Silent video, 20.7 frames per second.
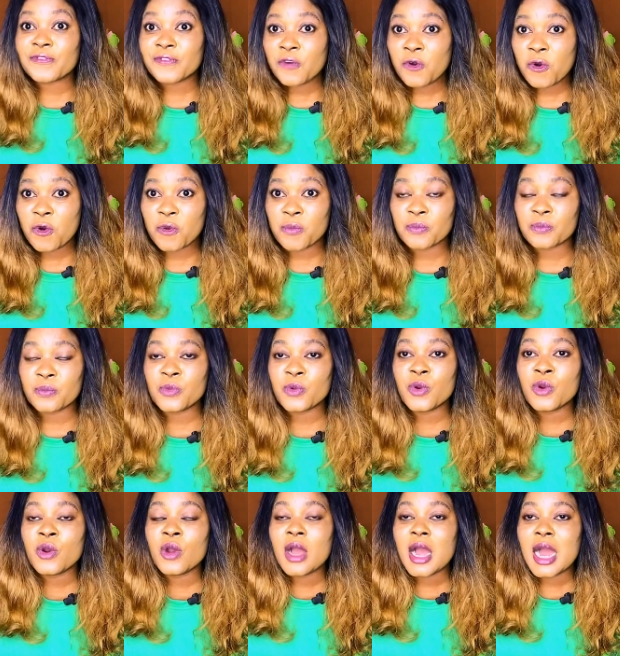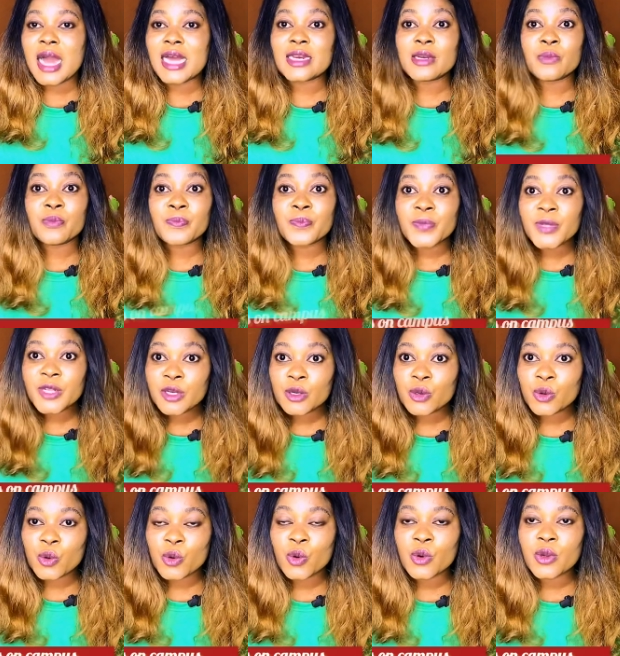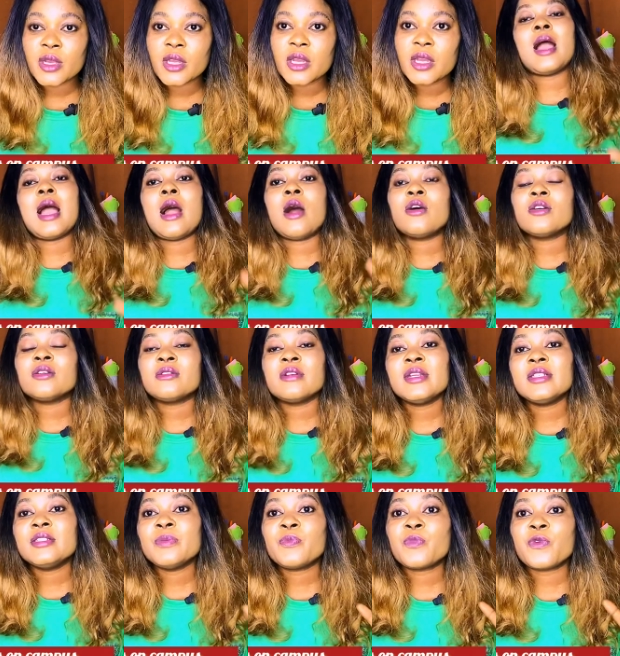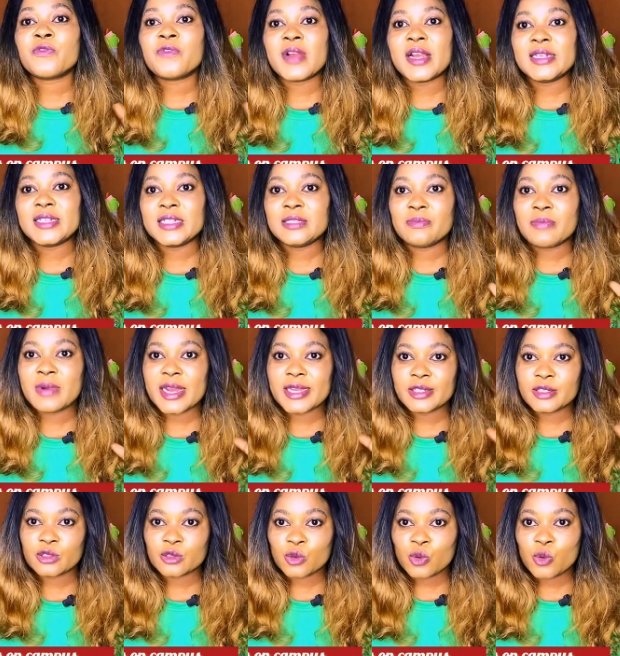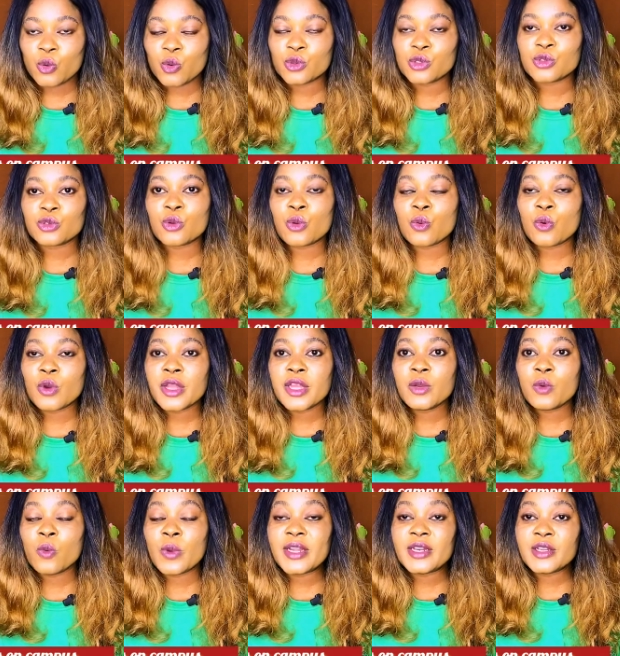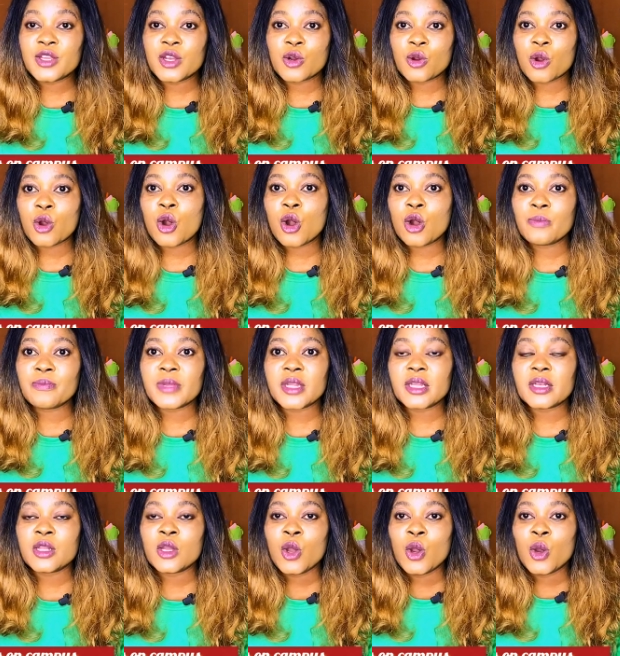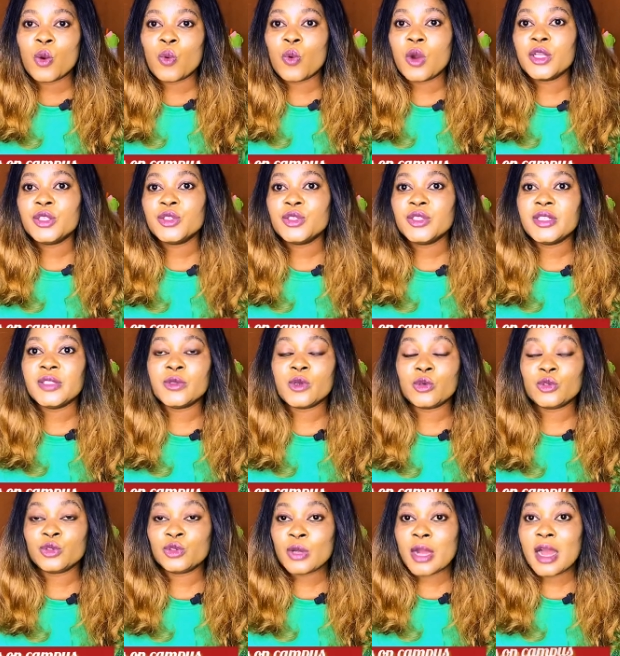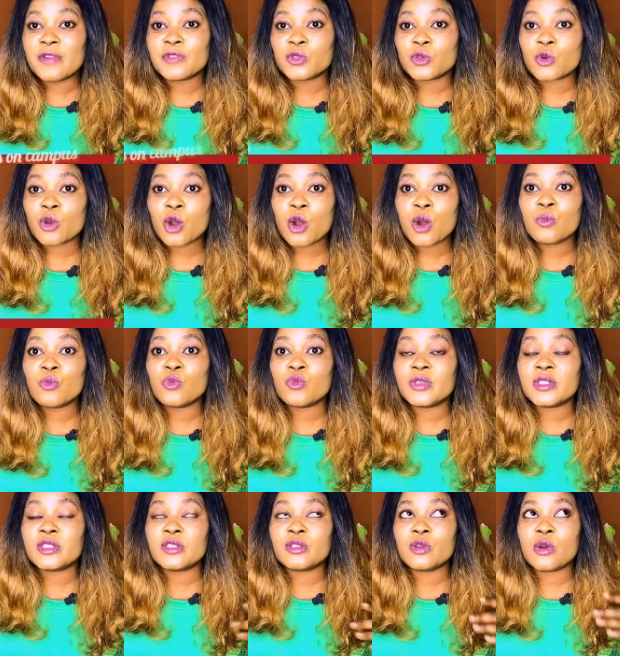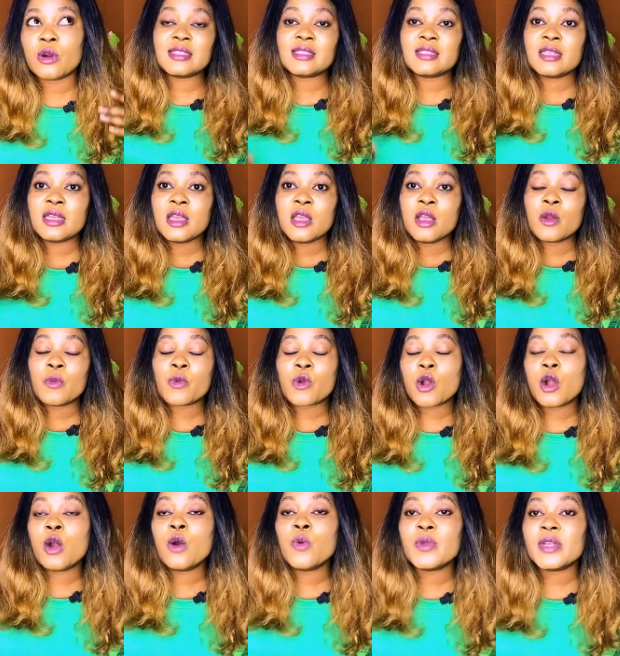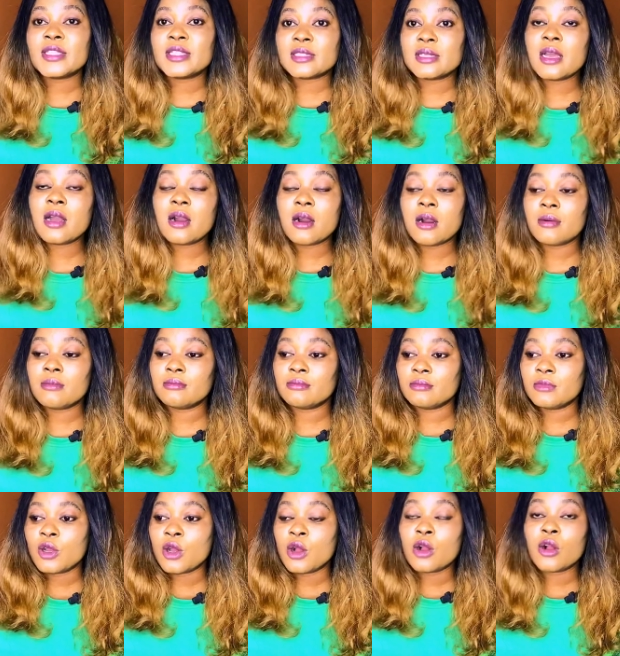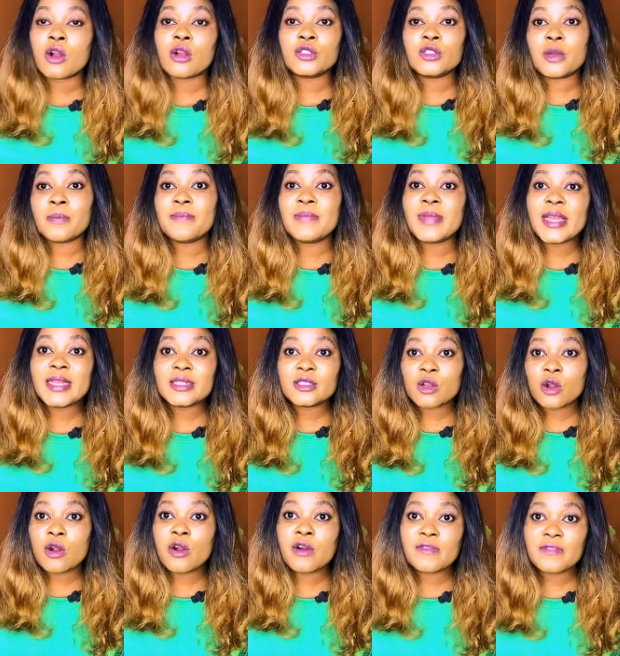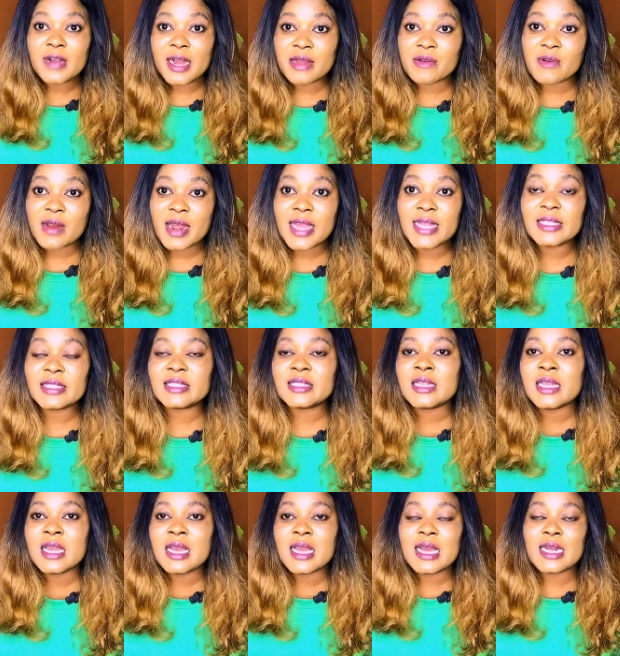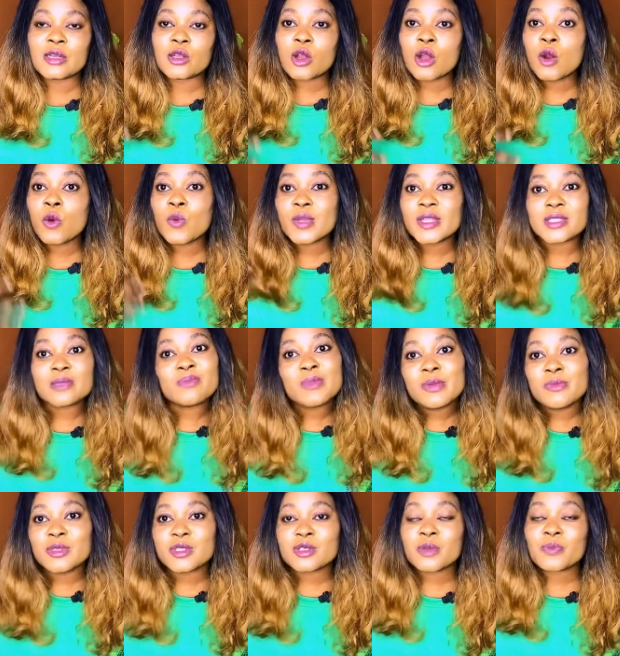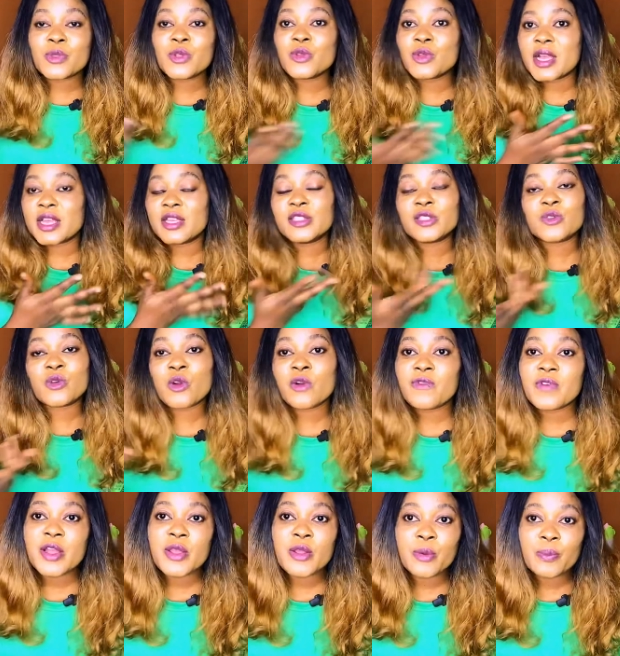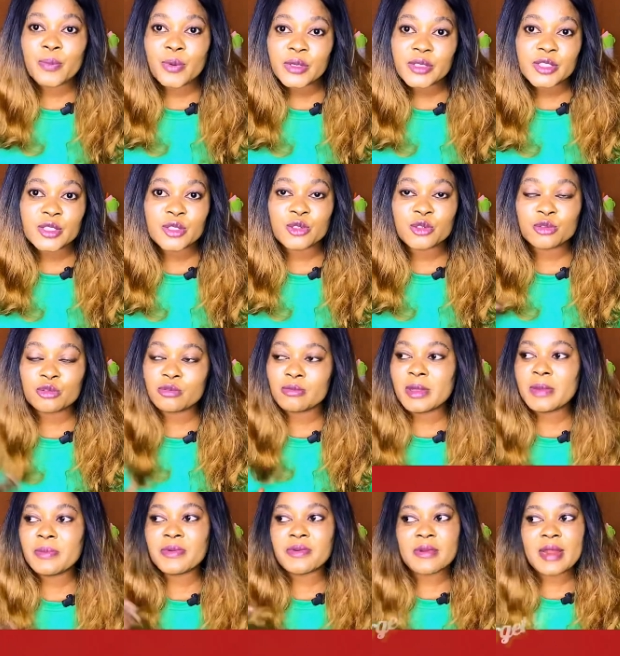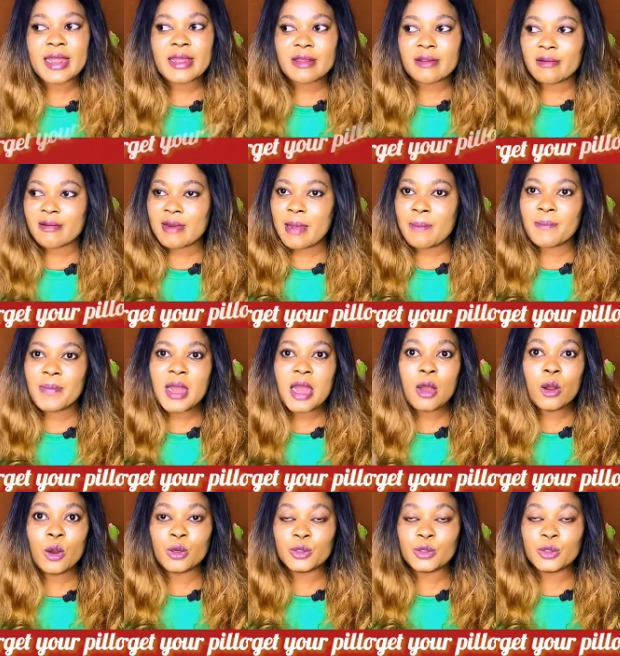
Foam and pillow are already provided by school. So when you're coming, what you have to come with is come with for your bed cover, right? And come with maybe something you can use to cover your body too, maybe like wrapper